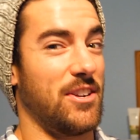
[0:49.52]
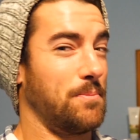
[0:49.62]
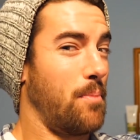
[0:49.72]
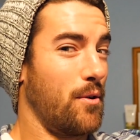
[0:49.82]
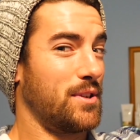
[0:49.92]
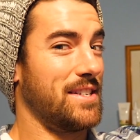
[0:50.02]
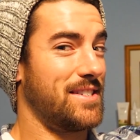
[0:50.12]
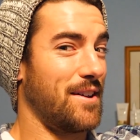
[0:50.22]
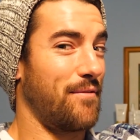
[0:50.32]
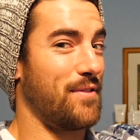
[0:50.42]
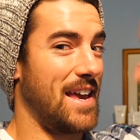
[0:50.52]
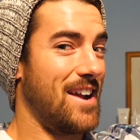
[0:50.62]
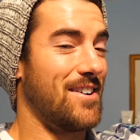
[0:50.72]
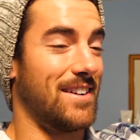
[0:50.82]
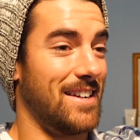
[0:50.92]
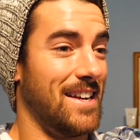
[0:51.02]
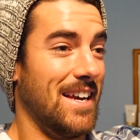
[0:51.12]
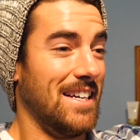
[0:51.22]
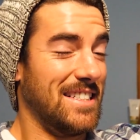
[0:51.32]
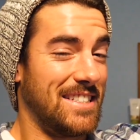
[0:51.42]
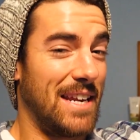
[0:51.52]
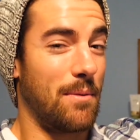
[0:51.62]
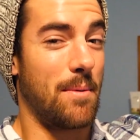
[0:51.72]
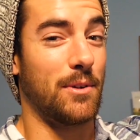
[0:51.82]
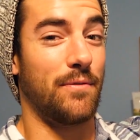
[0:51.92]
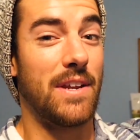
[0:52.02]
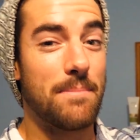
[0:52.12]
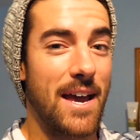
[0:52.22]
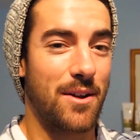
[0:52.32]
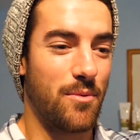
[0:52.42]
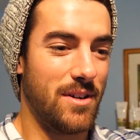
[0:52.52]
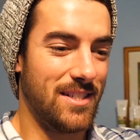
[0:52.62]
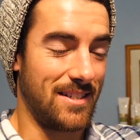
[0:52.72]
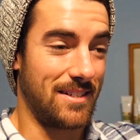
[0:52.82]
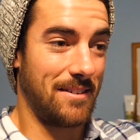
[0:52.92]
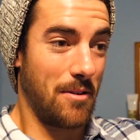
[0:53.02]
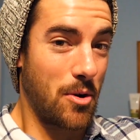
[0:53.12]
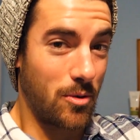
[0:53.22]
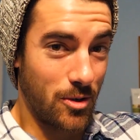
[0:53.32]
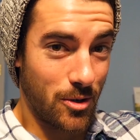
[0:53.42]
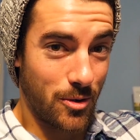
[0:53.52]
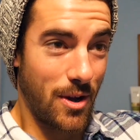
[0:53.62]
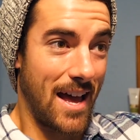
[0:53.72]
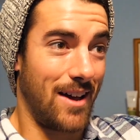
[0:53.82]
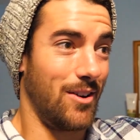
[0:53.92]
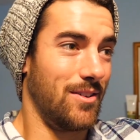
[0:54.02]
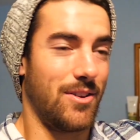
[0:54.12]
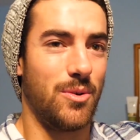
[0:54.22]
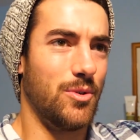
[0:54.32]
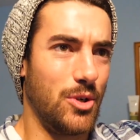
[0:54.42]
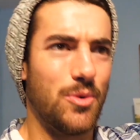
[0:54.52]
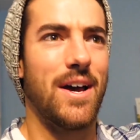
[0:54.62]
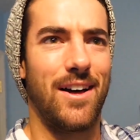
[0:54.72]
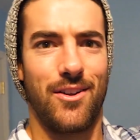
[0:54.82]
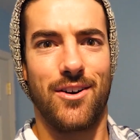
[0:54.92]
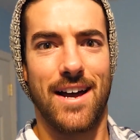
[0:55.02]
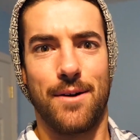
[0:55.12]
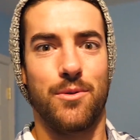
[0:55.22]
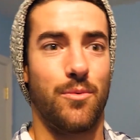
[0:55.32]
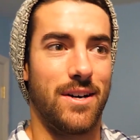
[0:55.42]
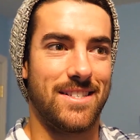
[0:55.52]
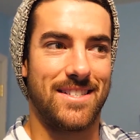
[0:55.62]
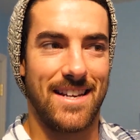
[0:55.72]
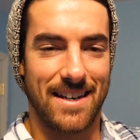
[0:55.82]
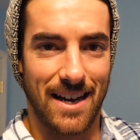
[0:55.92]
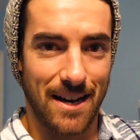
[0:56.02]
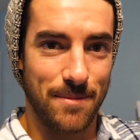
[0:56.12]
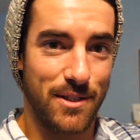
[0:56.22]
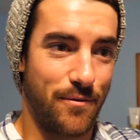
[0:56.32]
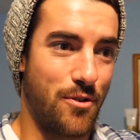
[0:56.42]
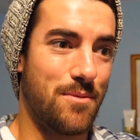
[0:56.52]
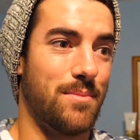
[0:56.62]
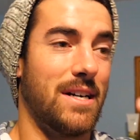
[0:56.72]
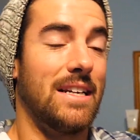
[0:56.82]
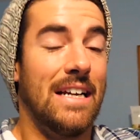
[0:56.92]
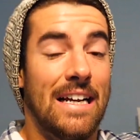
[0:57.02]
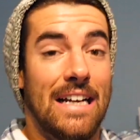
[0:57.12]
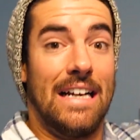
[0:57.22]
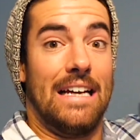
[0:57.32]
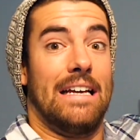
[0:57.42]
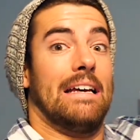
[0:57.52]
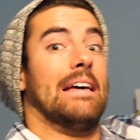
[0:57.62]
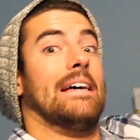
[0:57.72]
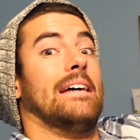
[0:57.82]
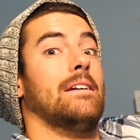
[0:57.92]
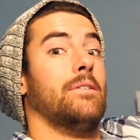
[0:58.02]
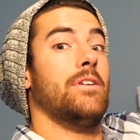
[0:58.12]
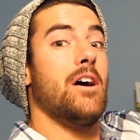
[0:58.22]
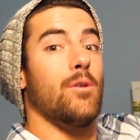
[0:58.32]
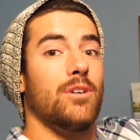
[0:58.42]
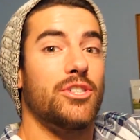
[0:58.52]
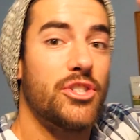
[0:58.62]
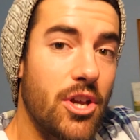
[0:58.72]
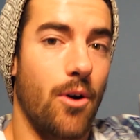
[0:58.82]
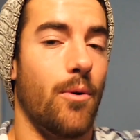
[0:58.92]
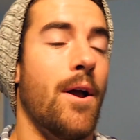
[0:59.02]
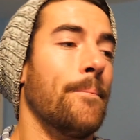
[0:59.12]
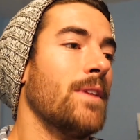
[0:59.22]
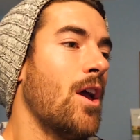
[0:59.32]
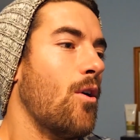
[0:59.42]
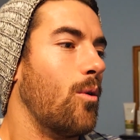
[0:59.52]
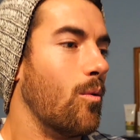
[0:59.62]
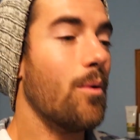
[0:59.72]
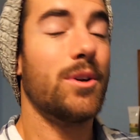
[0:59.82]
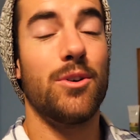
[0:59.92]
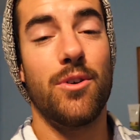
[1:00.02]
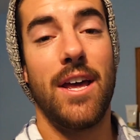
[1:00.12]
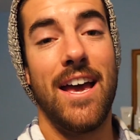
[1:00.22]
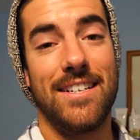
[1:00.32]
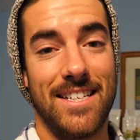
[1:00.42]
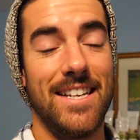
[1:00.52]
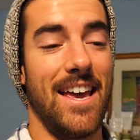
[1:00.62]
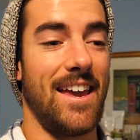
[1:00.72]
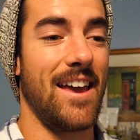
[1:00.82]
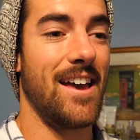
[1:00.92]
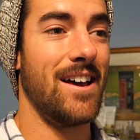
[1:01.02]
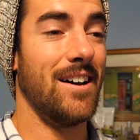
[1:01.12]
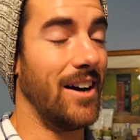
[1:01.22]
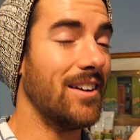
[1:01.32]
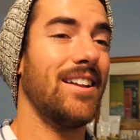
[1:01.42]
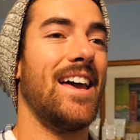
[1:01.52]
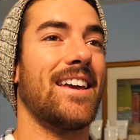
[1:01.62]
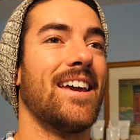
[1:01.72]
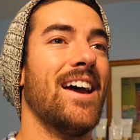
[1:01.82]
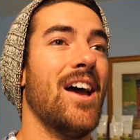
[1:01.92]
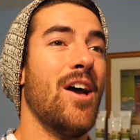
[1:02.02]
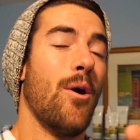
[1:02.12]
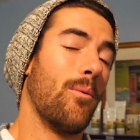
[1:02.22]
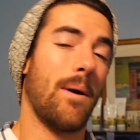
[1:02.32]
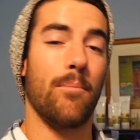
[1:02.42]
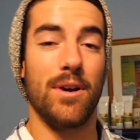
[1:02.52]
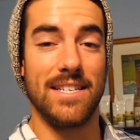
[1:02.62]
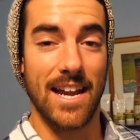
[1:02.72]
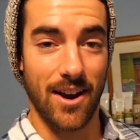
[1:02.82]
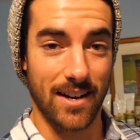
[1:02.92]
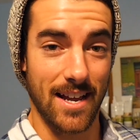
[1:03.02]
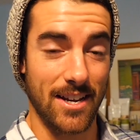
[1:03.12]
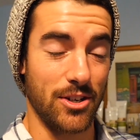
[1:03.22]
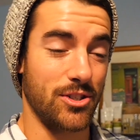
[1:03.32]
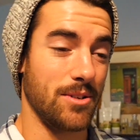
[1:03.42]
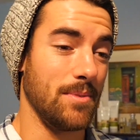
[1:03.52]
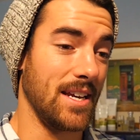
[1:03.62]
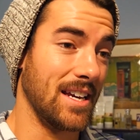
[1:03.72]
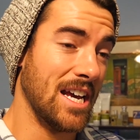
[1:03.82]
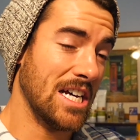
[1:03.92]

and just posting stuff there and seeing what people's feedback was, and who knew how long I would want to stay anonymous for, but I don't know. So what we're doing today, unlike my boy Derek and I used to be